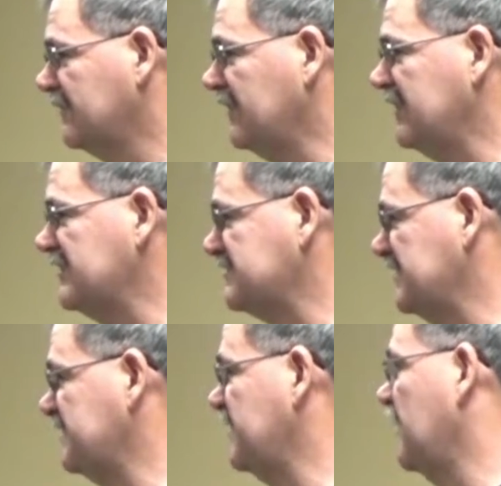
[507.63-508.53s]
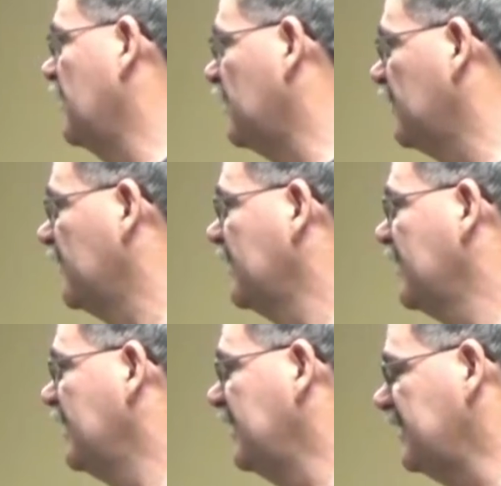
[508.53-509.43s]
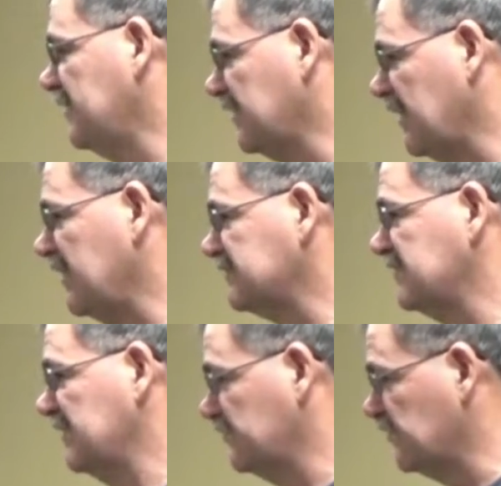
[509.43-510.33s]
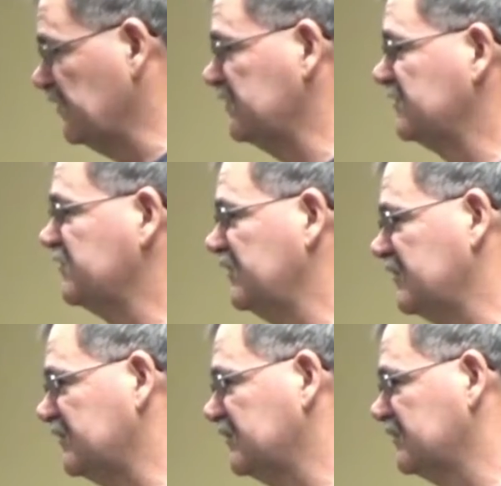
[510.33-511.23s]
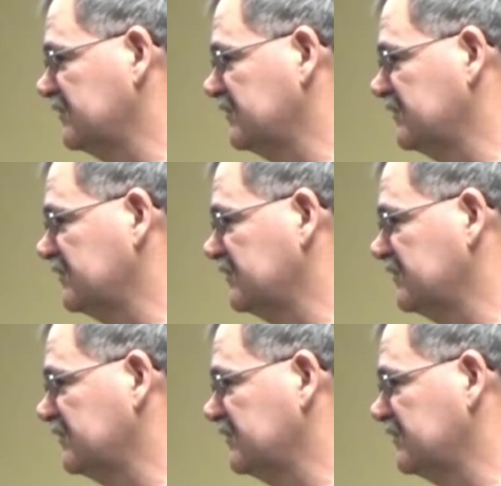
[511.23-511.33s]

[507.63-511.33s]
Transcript: And he said, "No." And he cocked it and pulled the trigger.